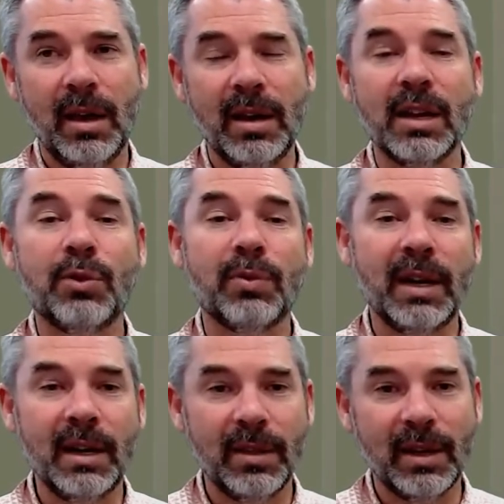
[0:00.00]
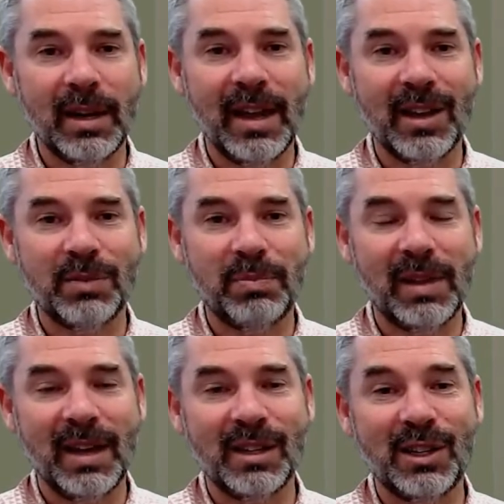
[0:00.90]
an ingredient that allows
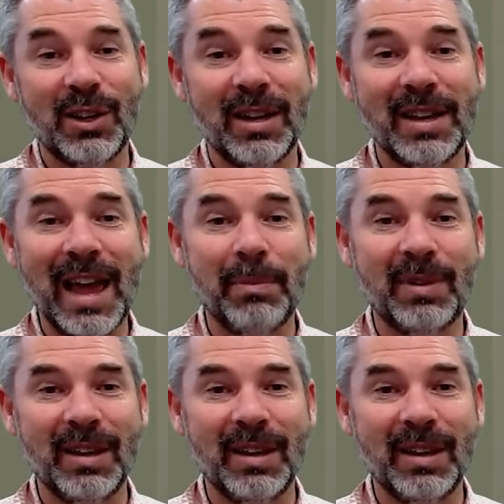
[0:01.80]
plants to adapt